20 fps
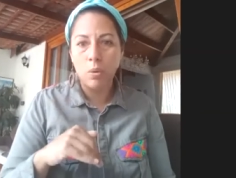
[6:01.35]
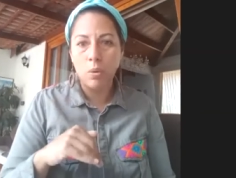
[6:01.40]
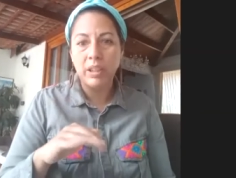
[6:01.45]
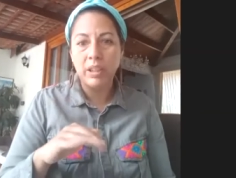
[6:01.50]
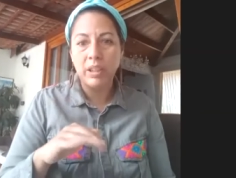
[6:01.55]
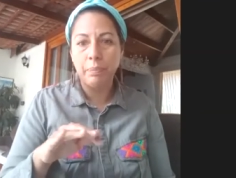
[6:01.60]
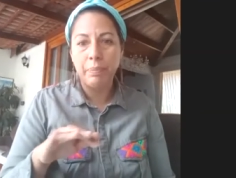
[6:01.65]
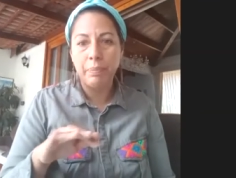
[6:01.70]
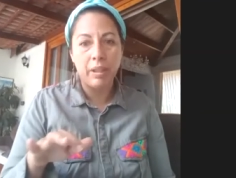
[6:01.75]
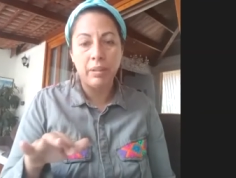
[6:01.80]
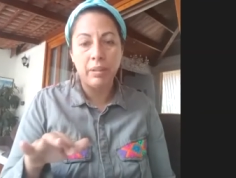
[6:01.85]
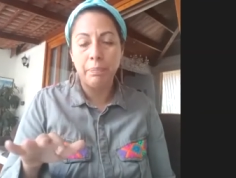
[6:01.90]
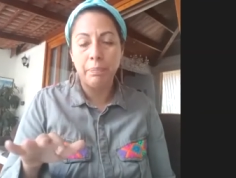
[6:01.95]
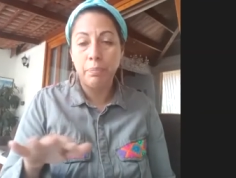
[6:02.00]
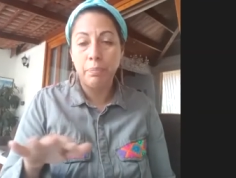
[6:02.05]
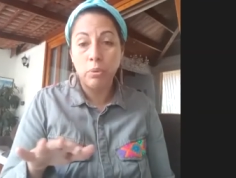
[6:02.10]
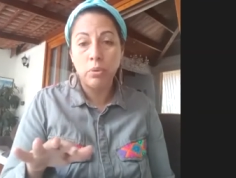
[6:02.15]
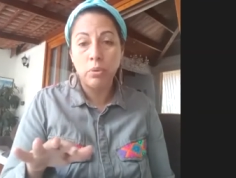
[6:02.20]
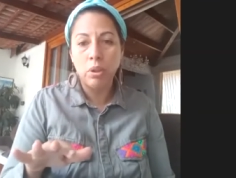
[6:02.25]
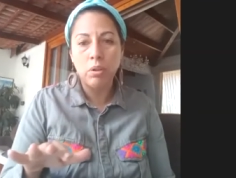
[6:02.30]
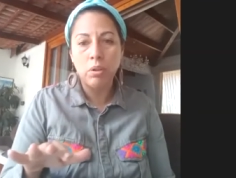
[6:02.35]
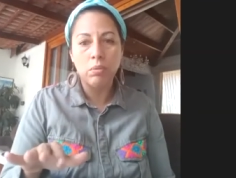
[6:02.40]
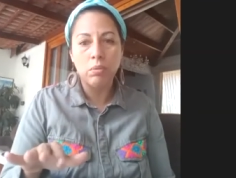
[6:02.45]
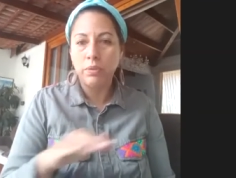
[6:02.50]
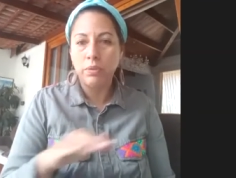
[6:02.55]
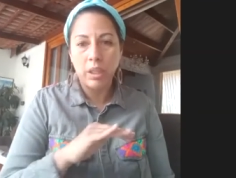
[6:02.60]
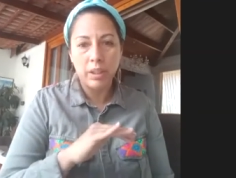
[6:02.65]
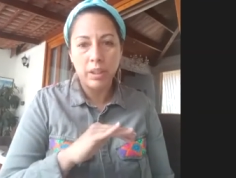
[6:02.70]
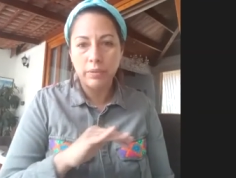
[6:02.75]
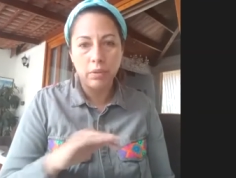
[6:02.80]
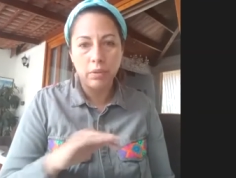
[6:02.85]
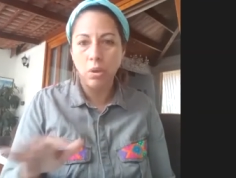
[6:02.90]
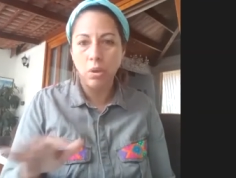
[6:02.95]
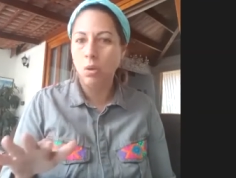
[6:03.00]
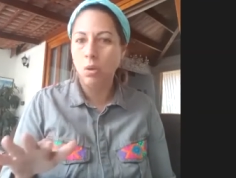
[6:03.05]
In Puno, there is no